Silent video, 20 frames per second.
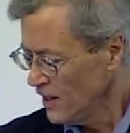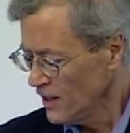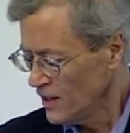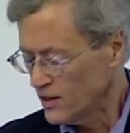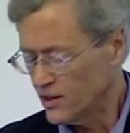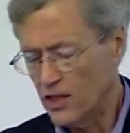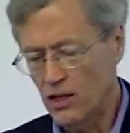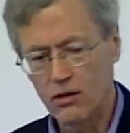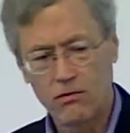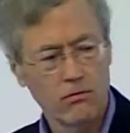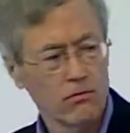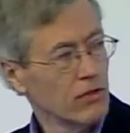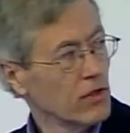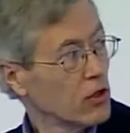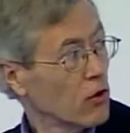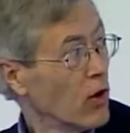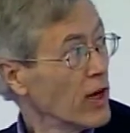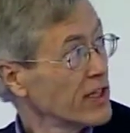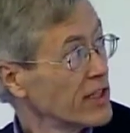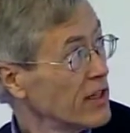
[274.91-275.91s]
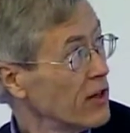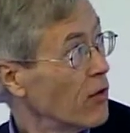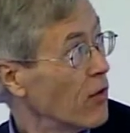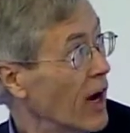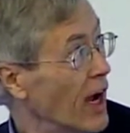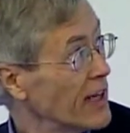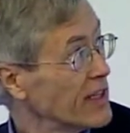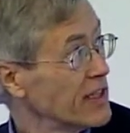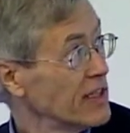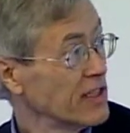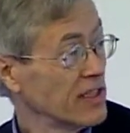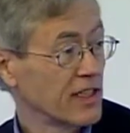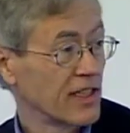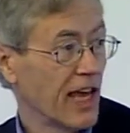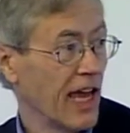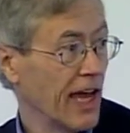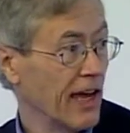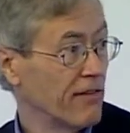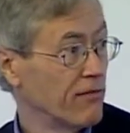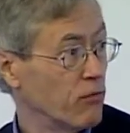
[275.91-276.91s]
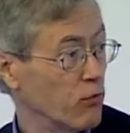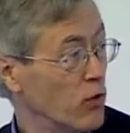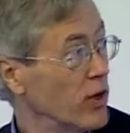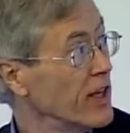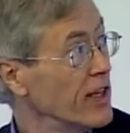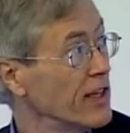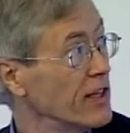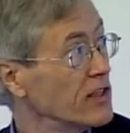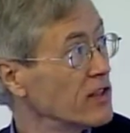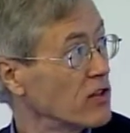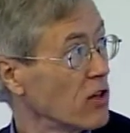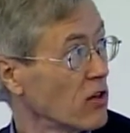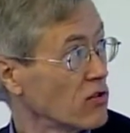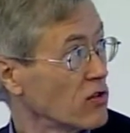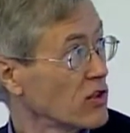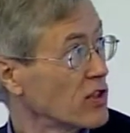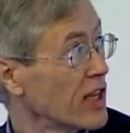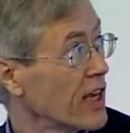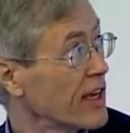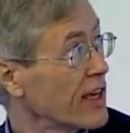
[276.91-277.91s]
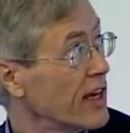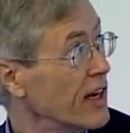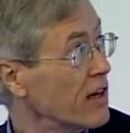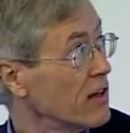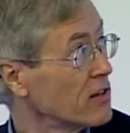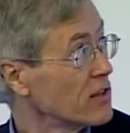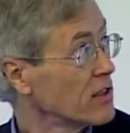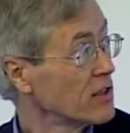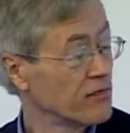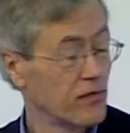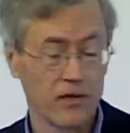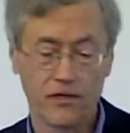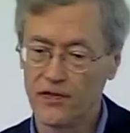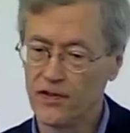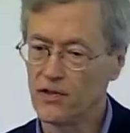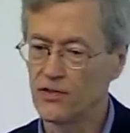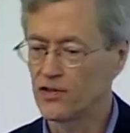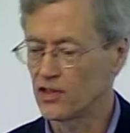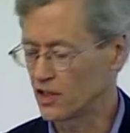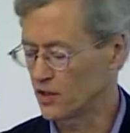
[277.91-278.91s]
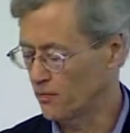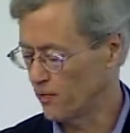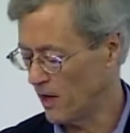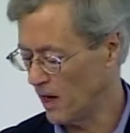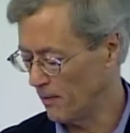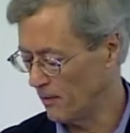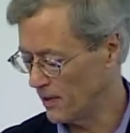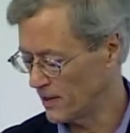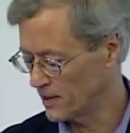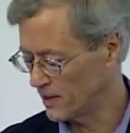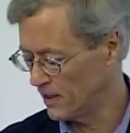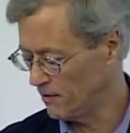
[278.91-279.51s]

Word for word: So the question arises is have we social psychologists fulfilled this promise?